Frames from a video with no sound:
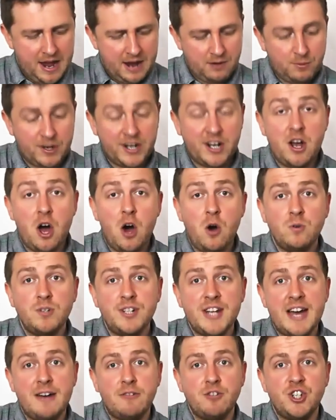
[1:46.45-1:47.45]
And we're going to
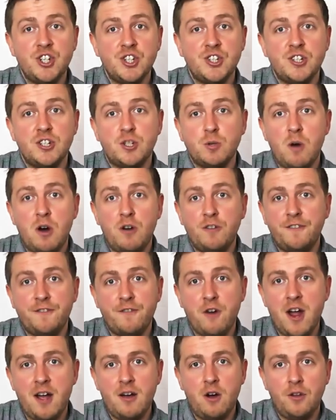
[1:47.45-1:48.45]
hold down just the 12th
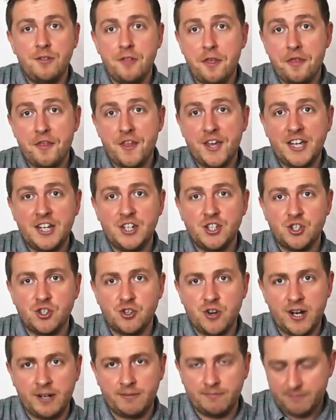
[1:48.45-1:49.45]
fret on the thickest
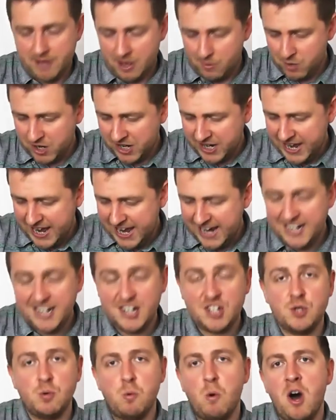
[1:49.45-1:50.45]
string and we're going to hit
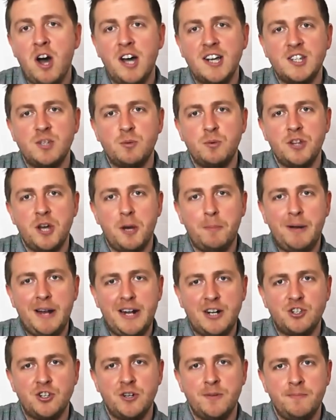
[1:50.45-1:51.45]
it twice with our
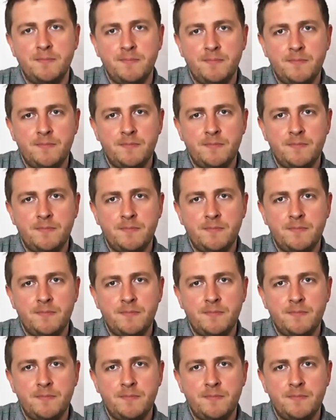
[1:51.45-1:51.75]
plectrum.